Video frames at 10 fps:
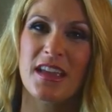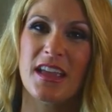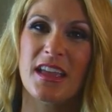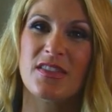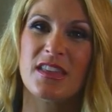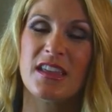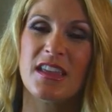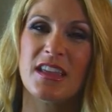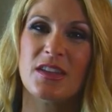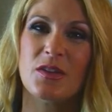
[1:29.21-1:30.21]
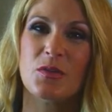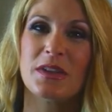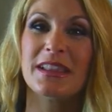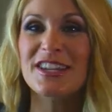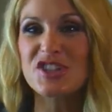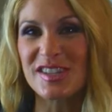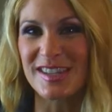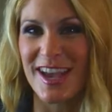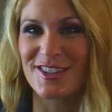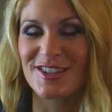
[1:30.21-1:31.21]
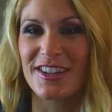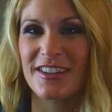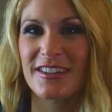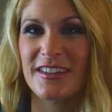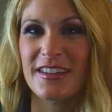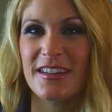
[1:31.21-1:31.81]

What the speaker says: in the religious sector.